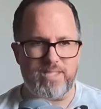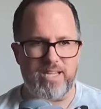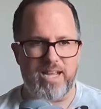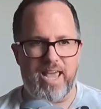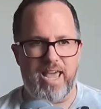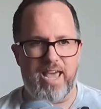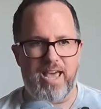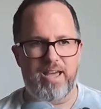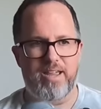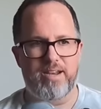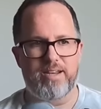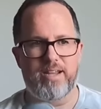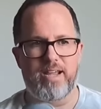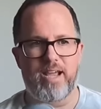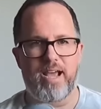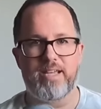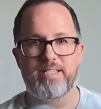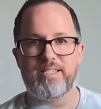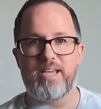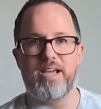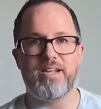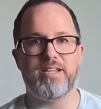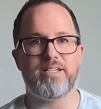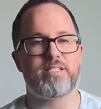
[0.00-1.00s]
and
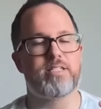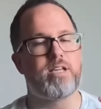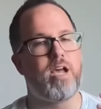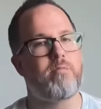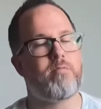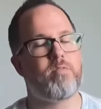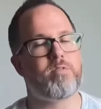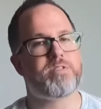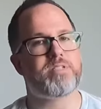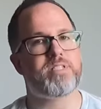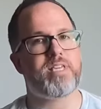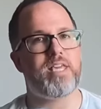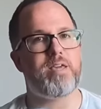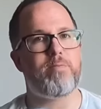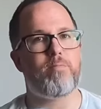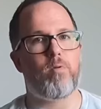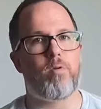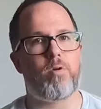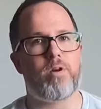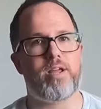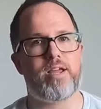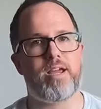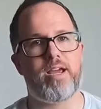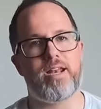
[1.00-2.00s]
as I discovered
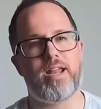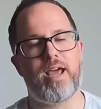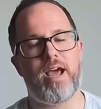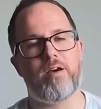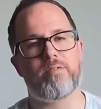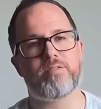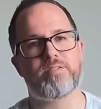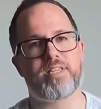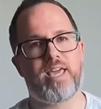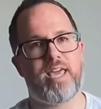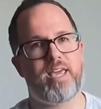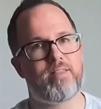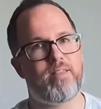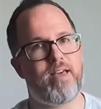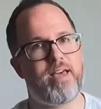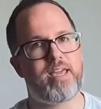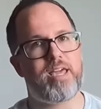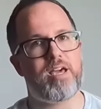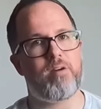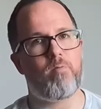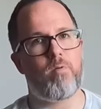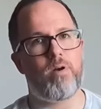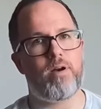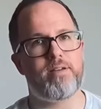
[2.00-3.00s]
skiboarding and how
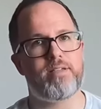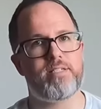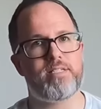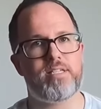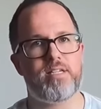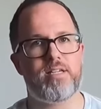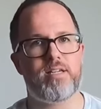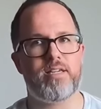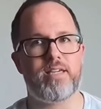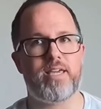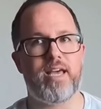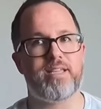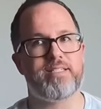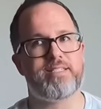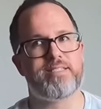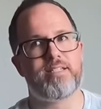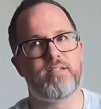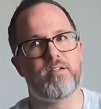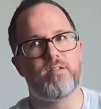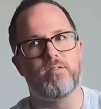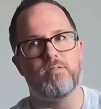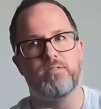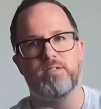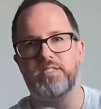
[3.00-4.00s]
skate-like it was, yet
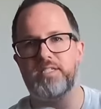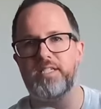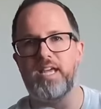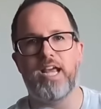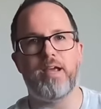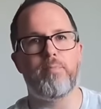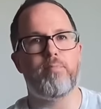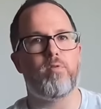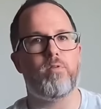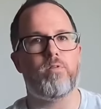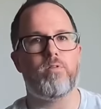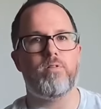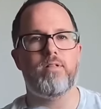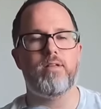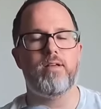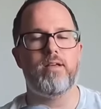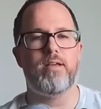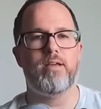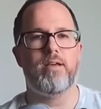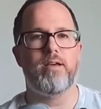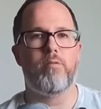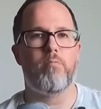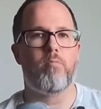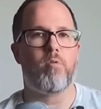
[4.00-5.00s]
still stable
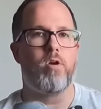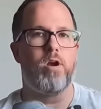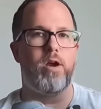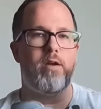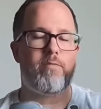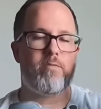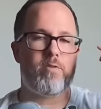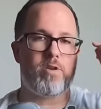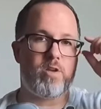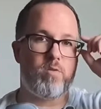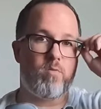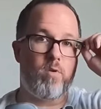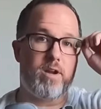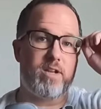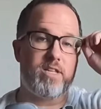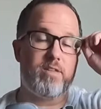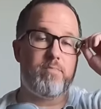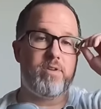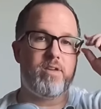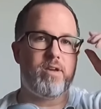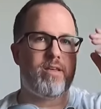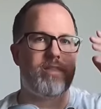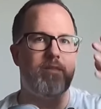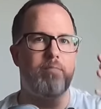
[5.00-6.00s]
wherever you want
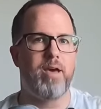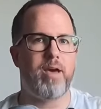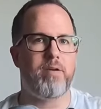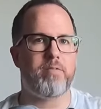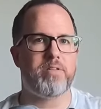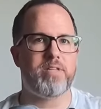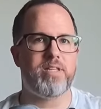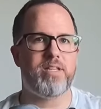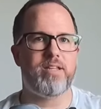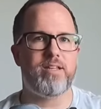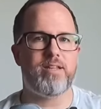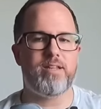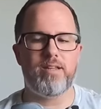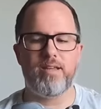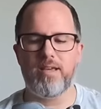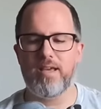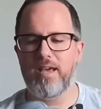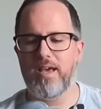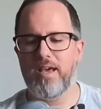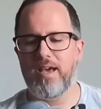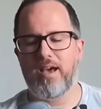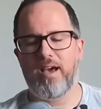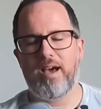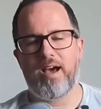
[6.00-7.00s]
to be on the mountain,
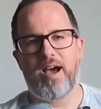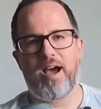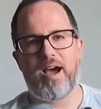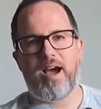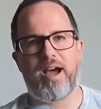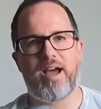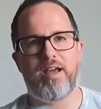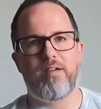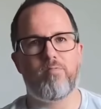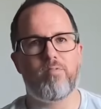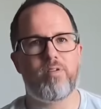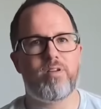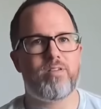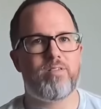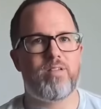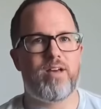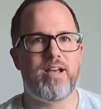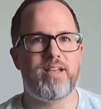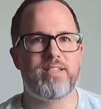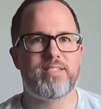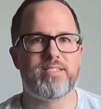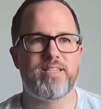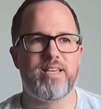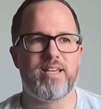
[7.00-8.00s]
I
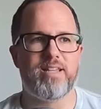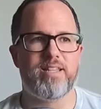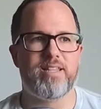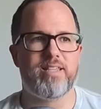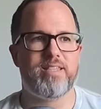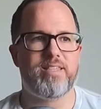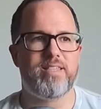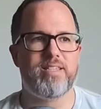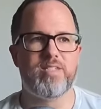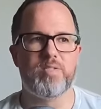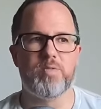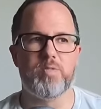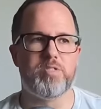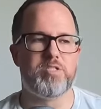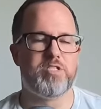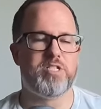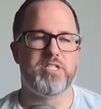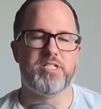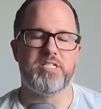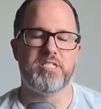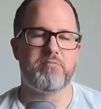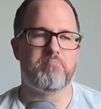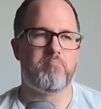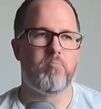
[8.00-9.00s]
realized that this was
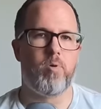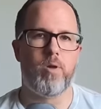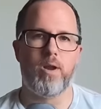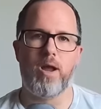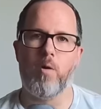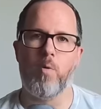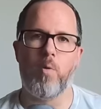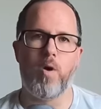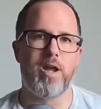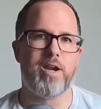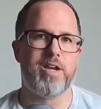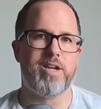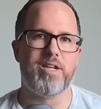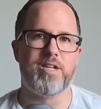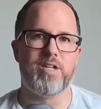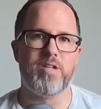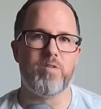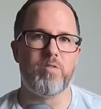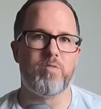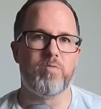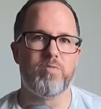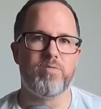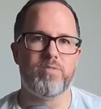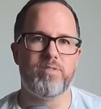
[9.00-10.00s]
just what I wanted to
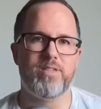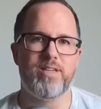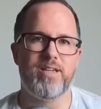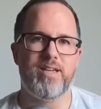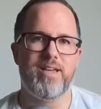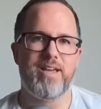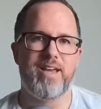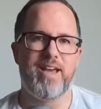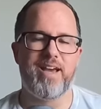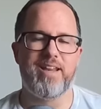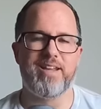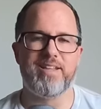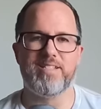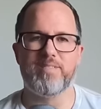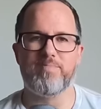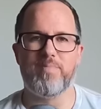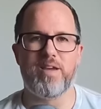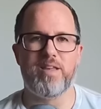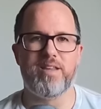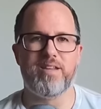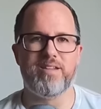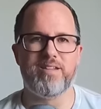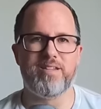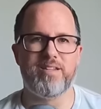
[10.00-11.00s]
do, and it's
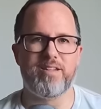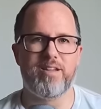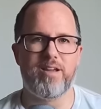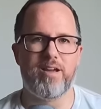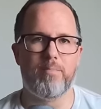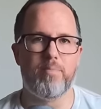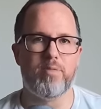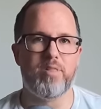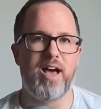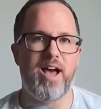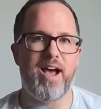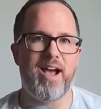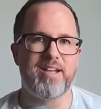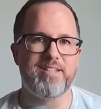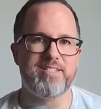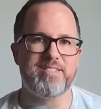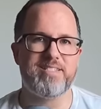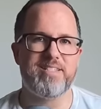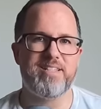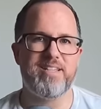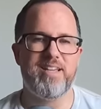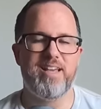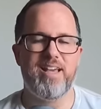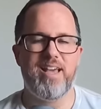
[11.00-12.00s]
been a
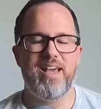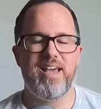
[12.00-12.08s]
blast.